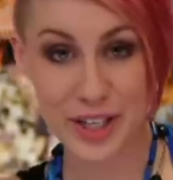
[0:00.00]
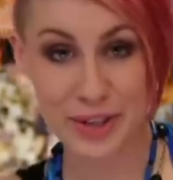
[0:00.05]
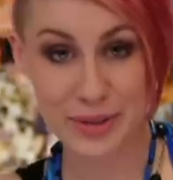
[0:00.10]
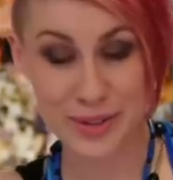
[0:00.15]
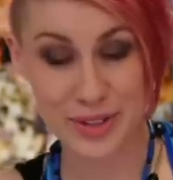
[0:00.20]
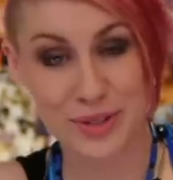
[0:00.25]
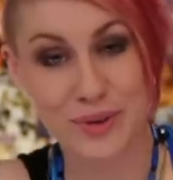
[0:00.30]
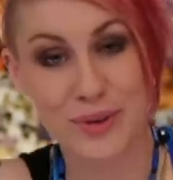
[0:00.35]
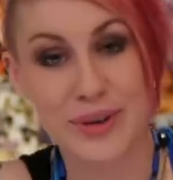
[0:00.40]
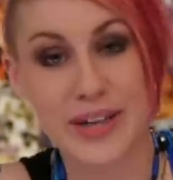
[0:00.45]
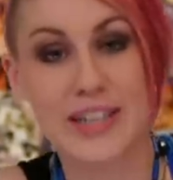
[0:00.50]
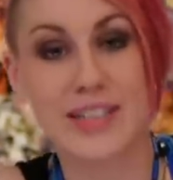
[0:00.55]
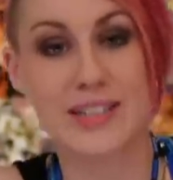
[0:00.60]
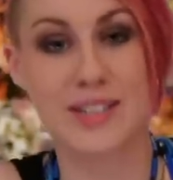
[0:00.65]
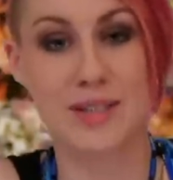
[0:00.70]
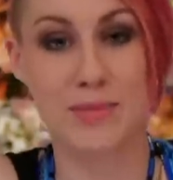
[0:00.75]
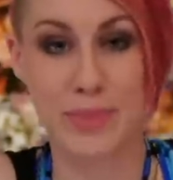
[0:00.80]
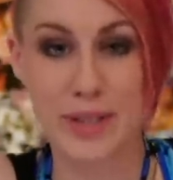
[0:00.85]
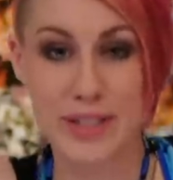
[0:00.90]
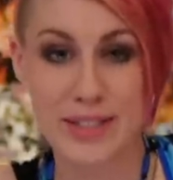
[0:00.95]
cute story in its
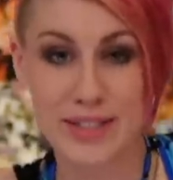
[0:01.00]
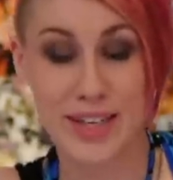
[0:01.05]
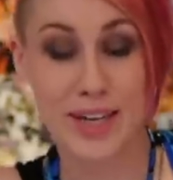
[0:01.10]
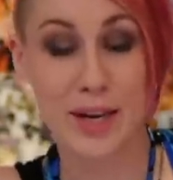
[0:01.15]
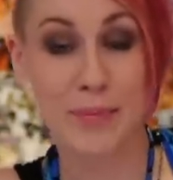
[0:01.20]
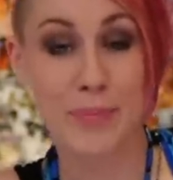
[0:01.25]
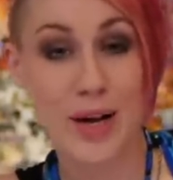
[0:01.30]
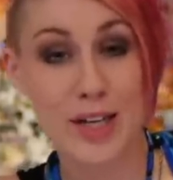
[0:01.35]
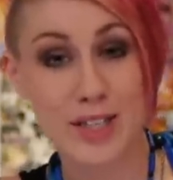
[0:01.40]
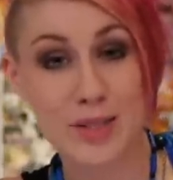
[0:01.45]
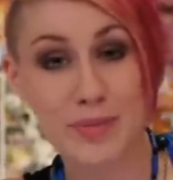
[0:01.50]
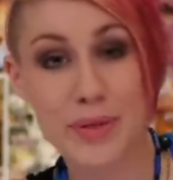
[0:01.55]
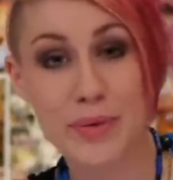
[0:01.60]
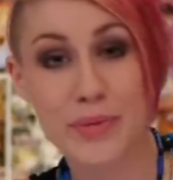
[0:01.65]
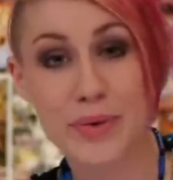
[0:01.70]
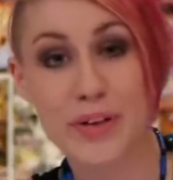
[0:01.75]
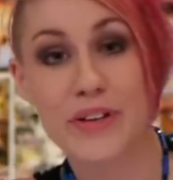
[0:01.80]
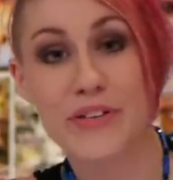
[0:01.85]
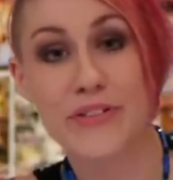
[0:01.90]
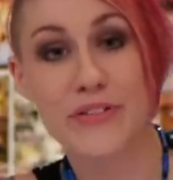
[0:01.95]
simplicity and possibly
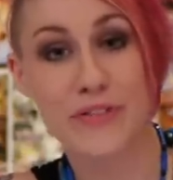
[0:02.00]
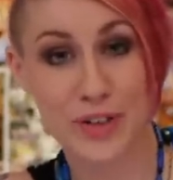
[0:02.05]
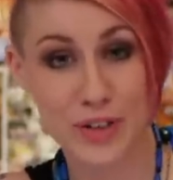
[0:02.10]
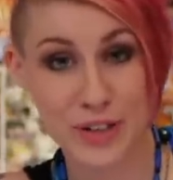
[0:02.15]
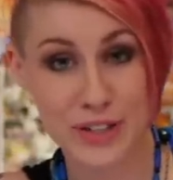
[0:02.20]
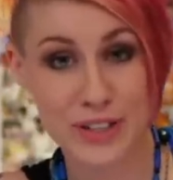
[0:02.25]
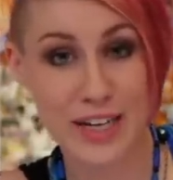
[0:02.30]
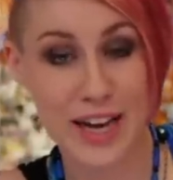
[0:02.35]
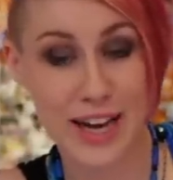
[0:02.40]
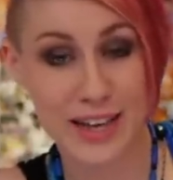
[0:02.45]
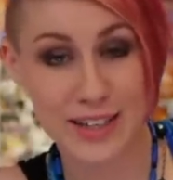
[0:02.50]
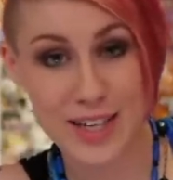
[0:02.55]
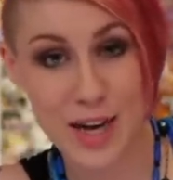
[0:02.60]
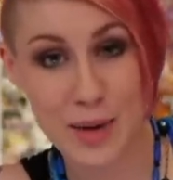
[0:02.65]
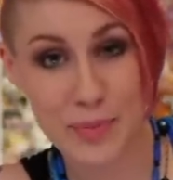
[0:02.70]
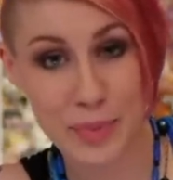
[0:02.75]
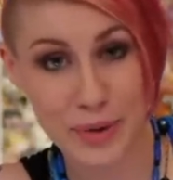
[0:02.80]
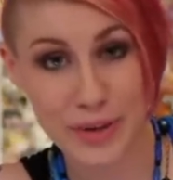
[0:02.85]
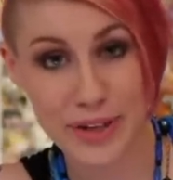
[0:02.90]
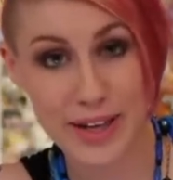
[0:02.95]
one of the first
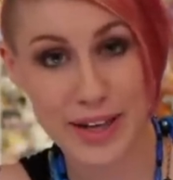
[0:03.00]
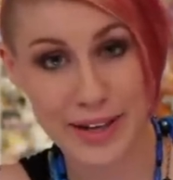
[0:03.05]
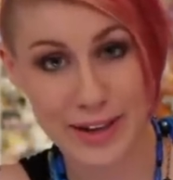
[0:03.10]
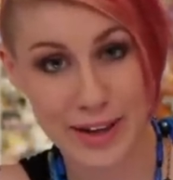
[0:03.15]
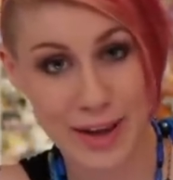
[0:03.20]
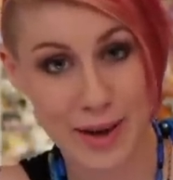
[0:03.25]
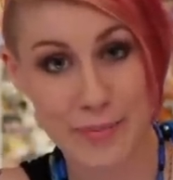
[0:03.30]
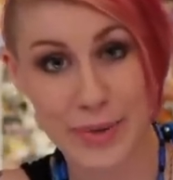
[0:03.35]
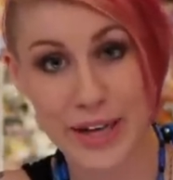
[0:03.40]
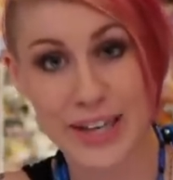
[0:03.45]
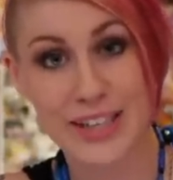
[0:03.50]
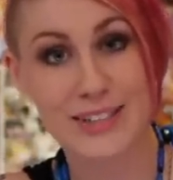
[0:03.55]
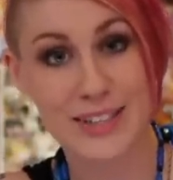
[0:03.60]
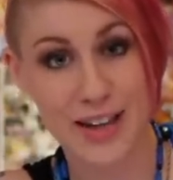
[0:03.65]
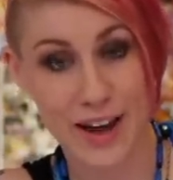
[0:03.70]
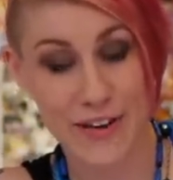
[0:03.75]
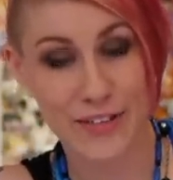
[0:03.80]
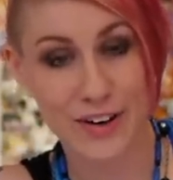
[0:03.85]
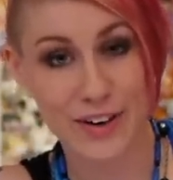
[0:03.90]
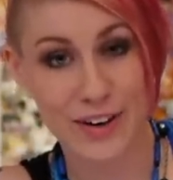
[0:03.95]
anti-bullying campaigns
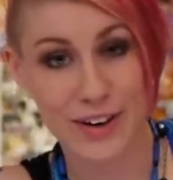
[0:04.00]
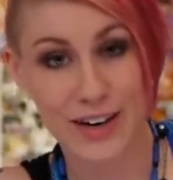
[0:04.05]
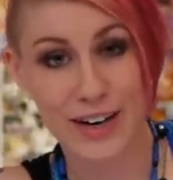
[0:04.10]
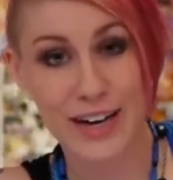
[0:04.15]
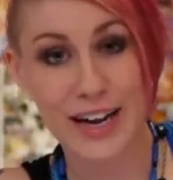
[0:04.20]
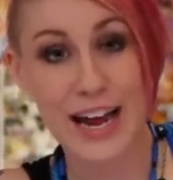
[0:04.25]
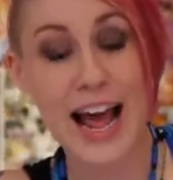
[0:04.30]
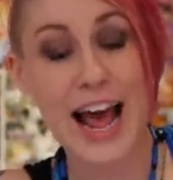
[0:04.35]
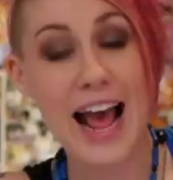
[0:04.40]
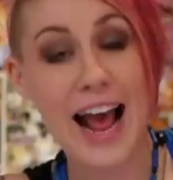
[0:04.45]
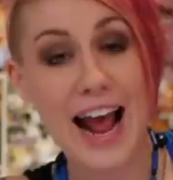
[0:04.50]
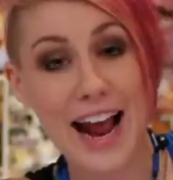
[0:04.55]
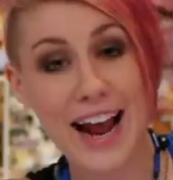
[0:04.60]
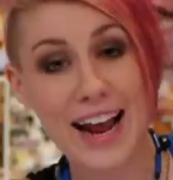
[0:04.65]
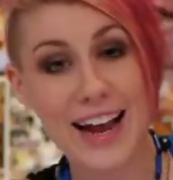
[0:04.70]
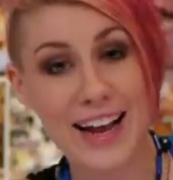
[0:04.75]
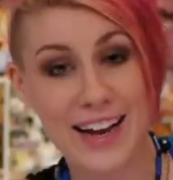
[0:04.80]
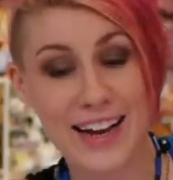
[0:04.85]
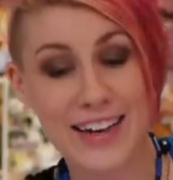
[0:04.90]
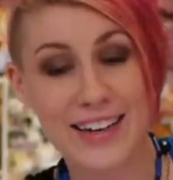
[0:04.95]
ever.
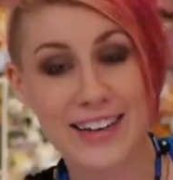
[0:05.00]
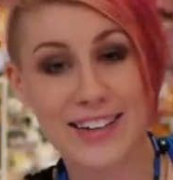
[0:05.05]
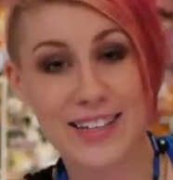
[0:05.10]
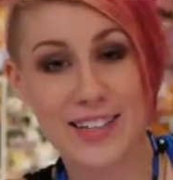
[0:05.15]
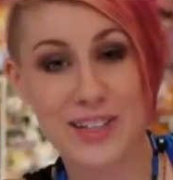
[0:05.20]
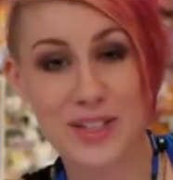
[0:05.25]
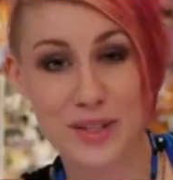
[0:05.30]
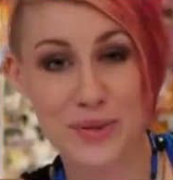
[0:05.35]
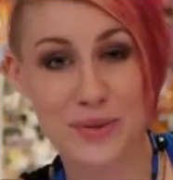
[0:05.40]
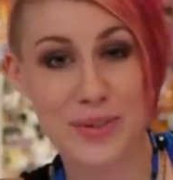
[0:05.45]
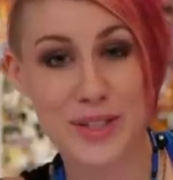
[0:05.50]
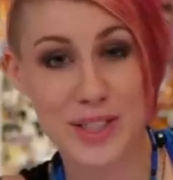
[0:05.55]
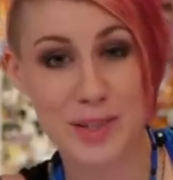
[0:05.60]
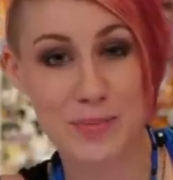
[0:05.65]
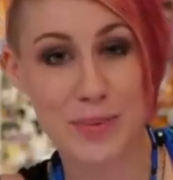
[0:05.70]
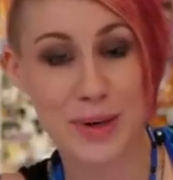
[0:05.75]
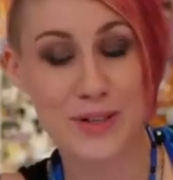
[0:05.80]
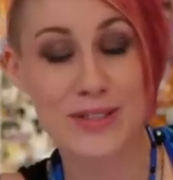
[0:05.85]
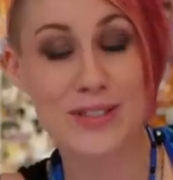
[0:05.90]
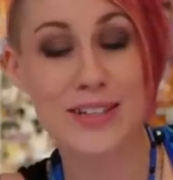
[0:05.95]
And this story
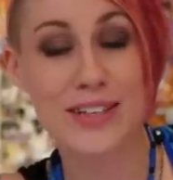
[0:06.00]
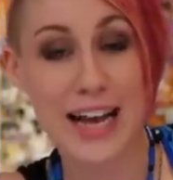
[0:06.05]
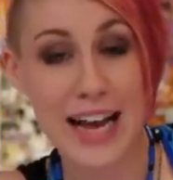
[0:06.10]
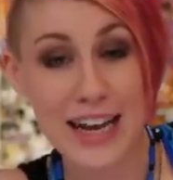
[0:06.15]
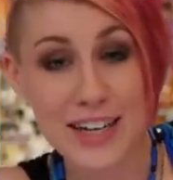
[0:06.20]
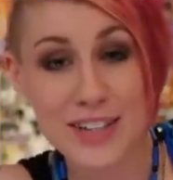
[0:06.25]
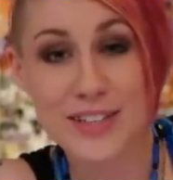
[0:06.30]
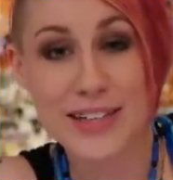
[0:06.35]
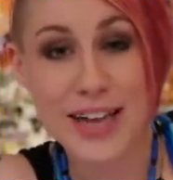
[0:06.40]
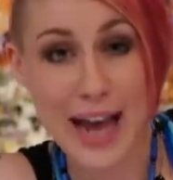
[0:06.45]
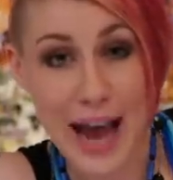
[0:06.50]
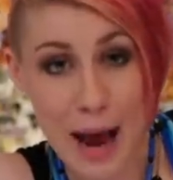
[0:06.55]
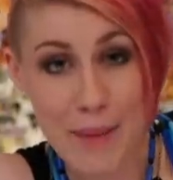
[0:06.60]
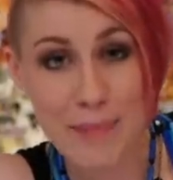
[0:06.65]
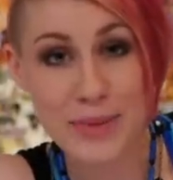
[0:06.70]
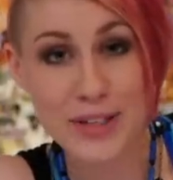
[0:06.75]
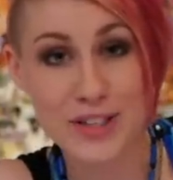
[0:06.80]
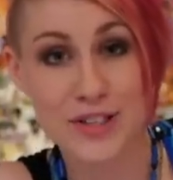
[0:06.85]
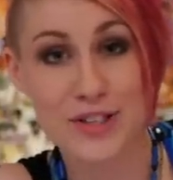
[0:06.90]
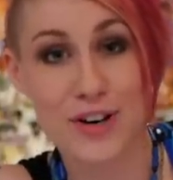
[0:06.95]
supposedly actually
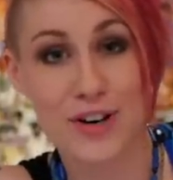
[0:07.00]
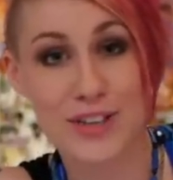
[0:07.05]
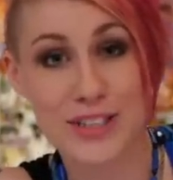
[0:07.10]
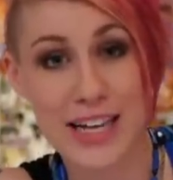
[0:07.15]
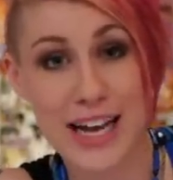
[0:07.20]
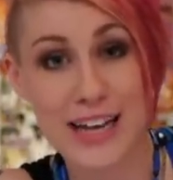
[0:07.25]
happened to Charles